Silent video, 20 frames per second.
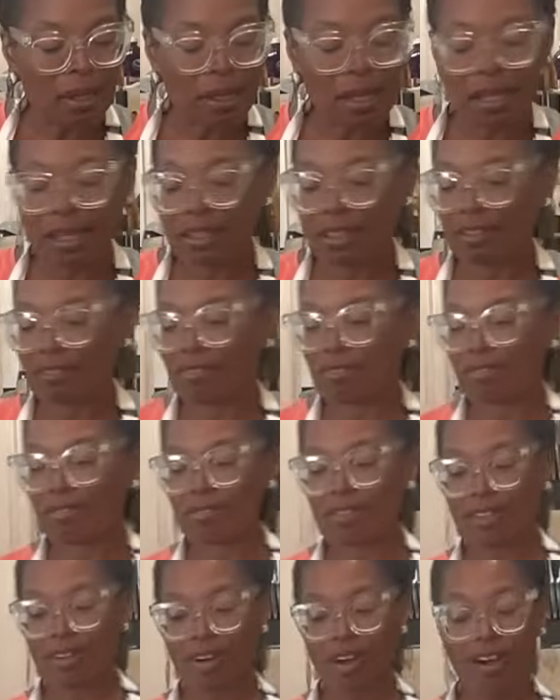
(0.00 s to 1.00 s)
And if
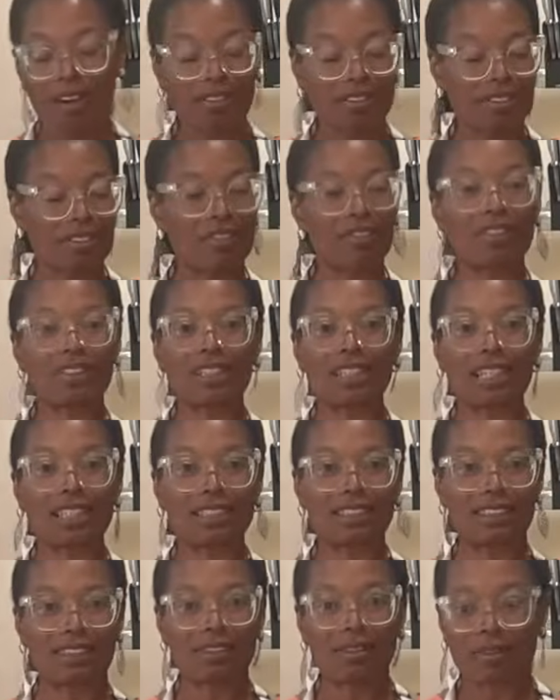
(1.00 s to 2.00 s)
they're all different,
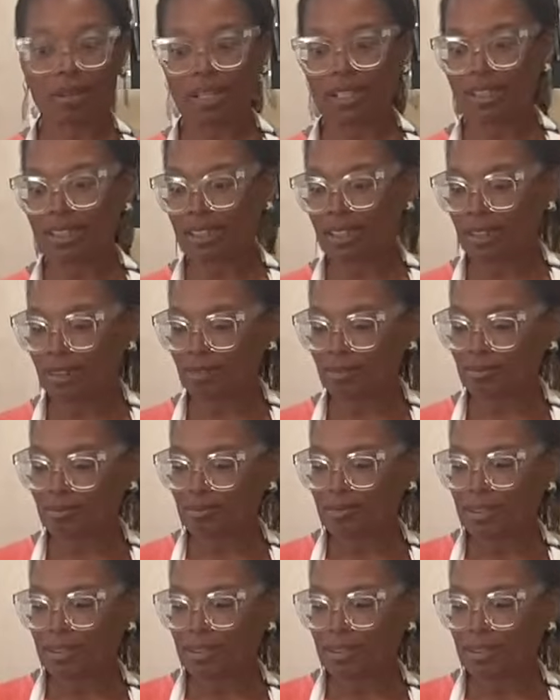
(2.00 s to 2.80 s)
it's a great thing.